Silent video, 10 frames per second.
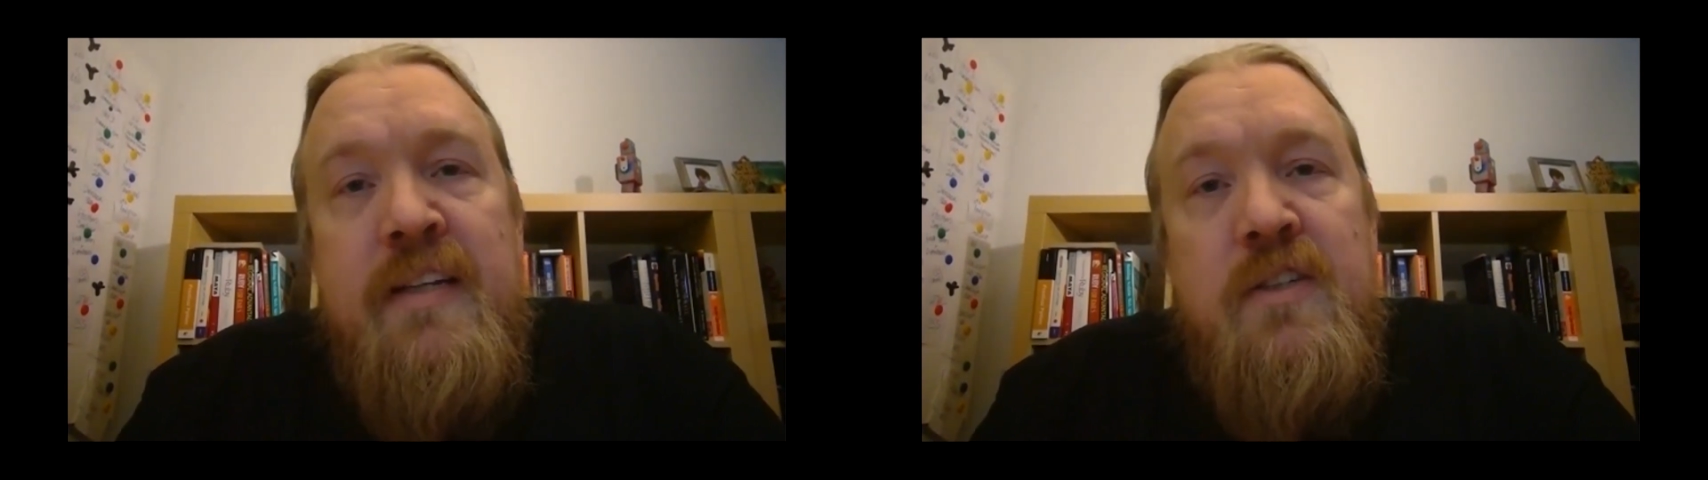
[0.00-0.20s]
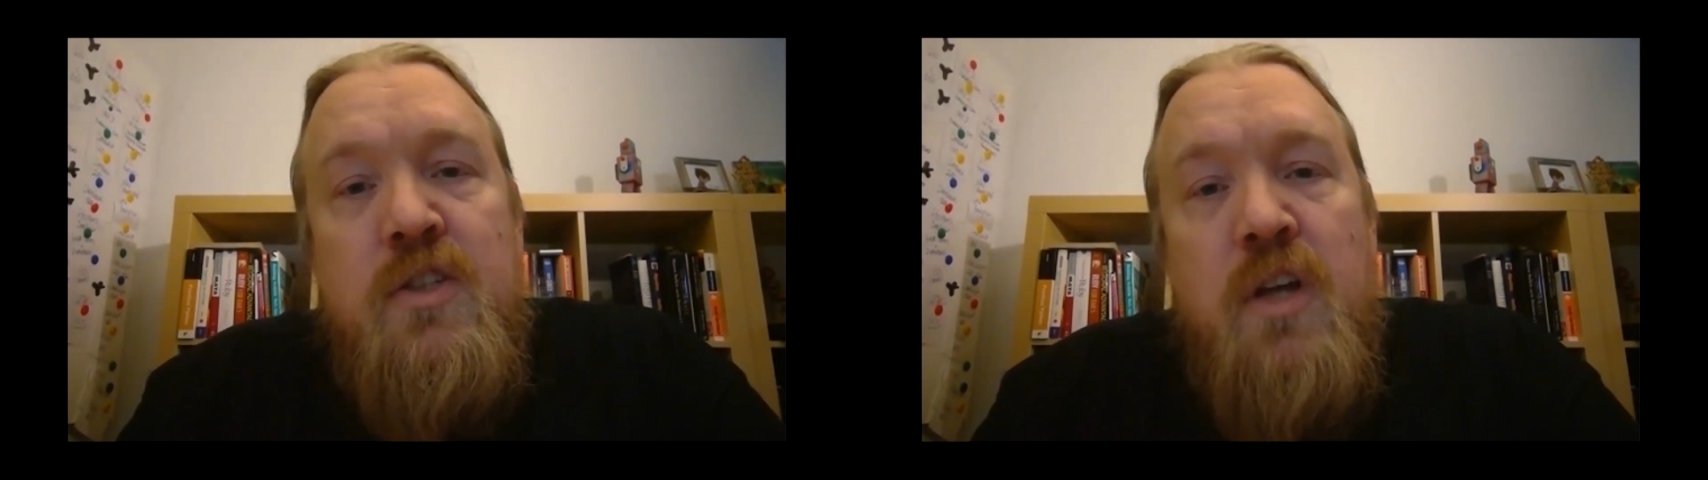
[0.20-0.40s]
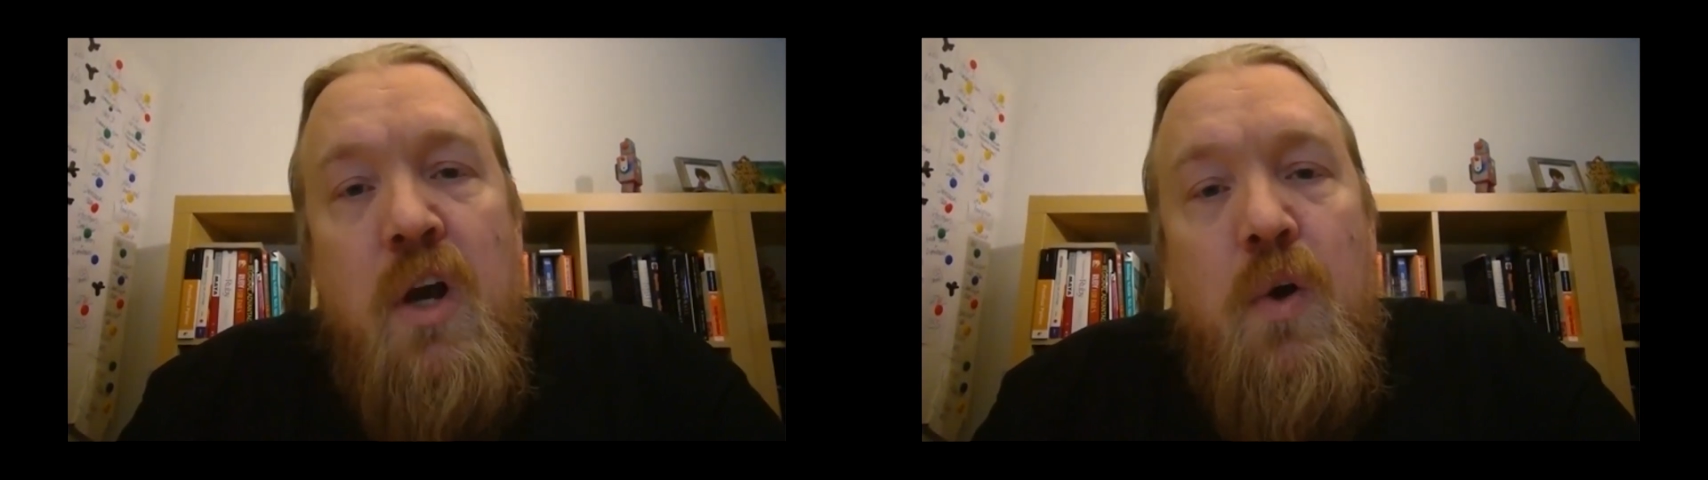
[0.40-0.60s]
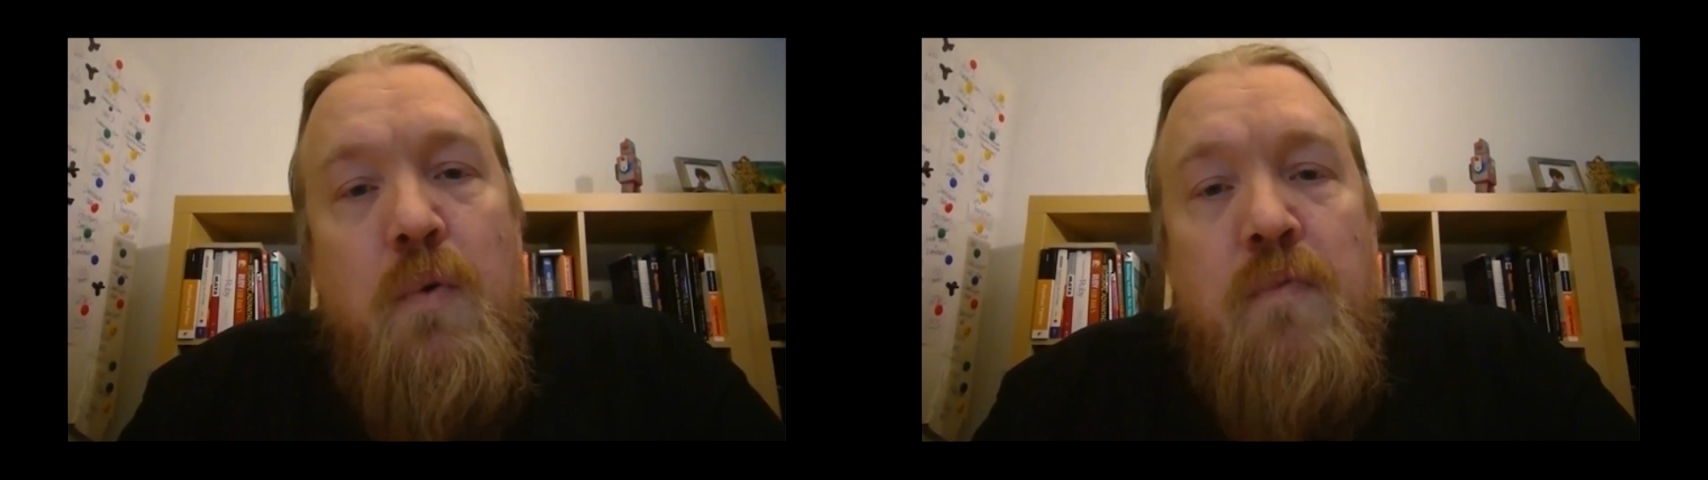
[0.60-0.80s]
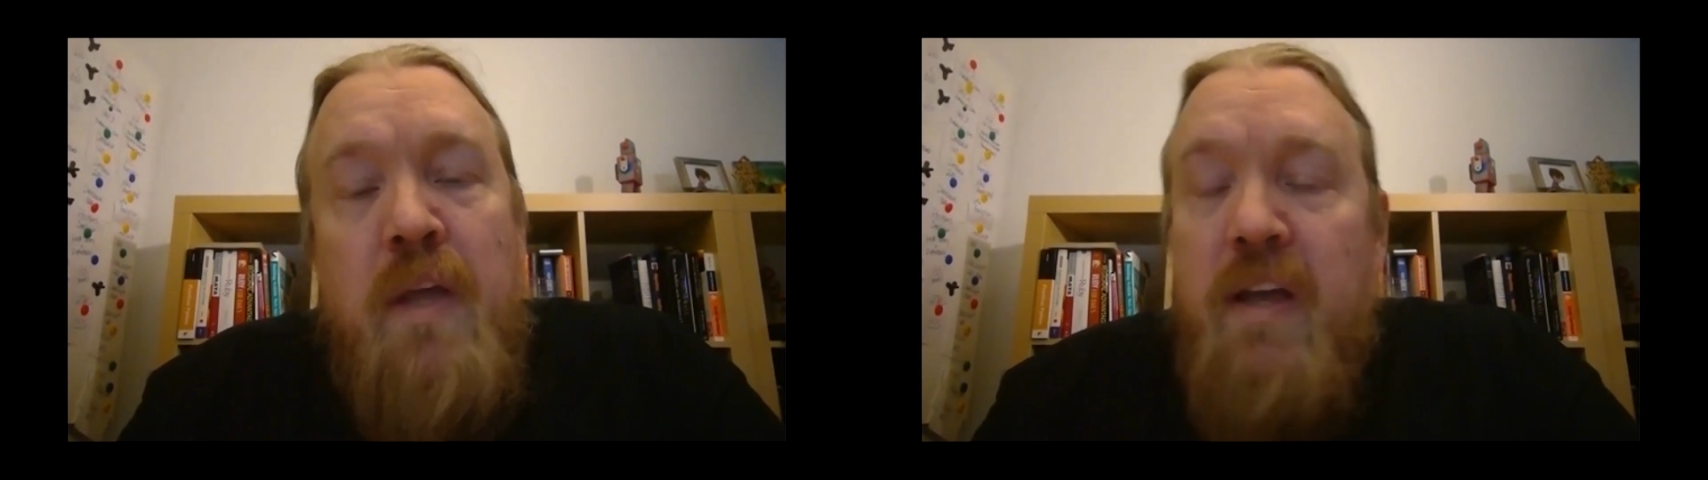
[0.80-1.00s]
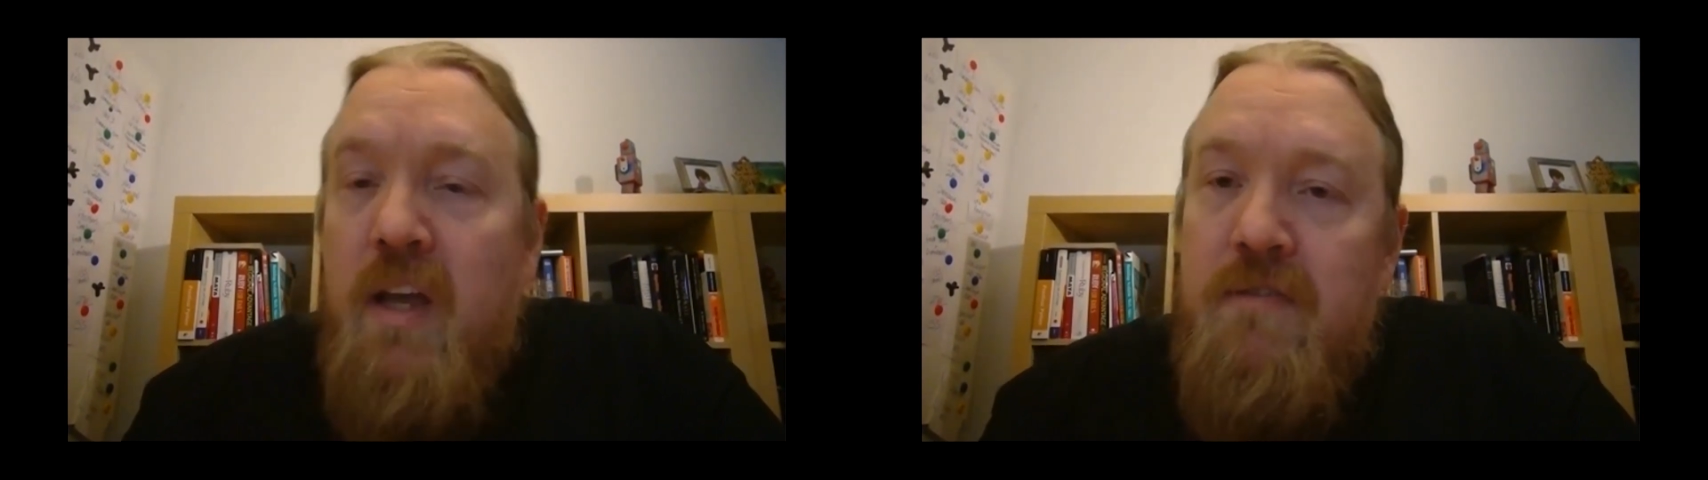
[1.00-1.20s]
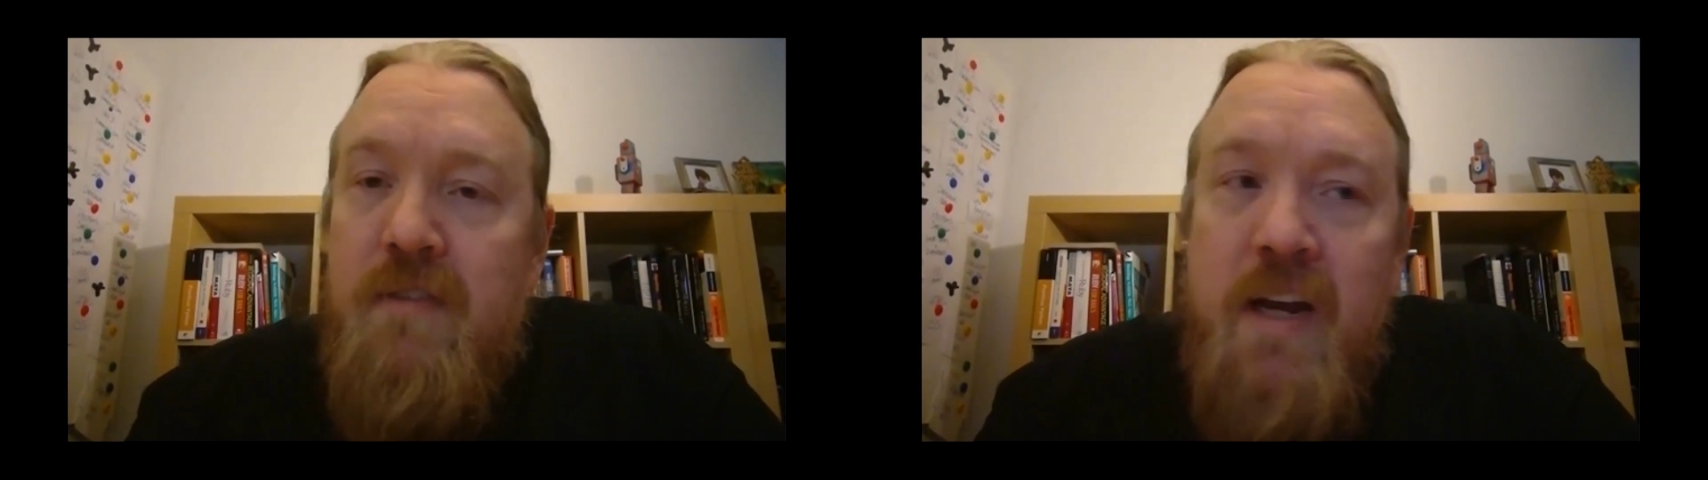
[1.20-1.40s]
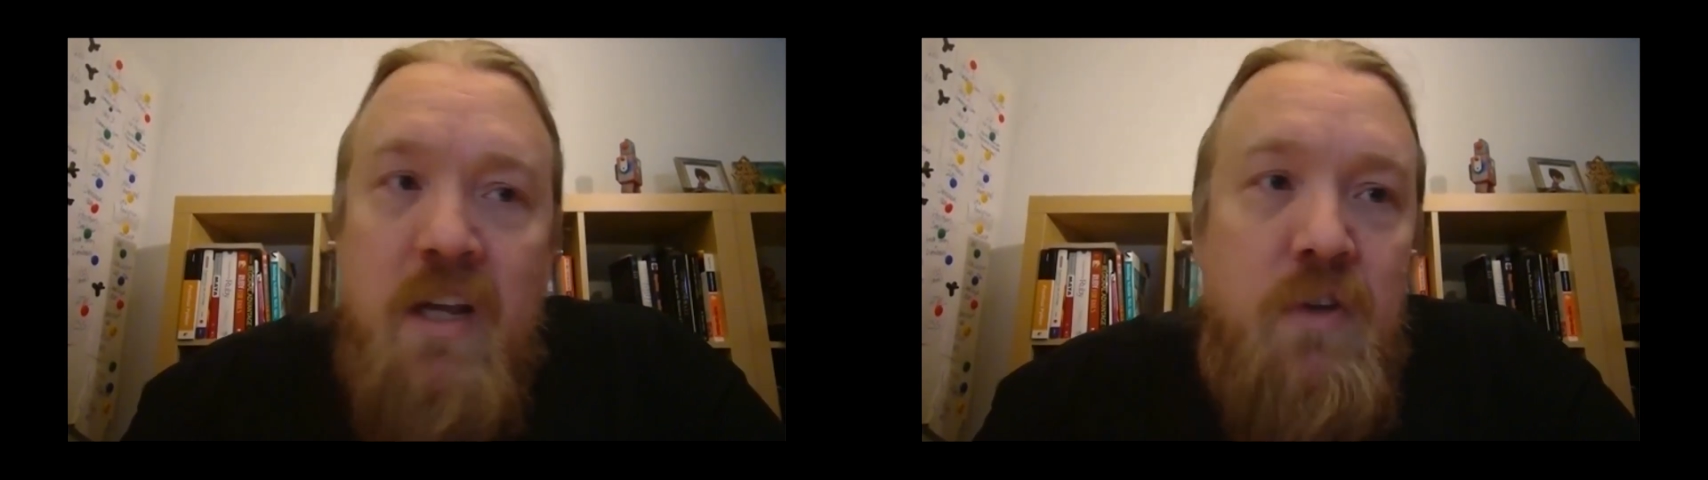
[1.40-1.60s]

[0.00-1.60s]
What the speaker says: So if any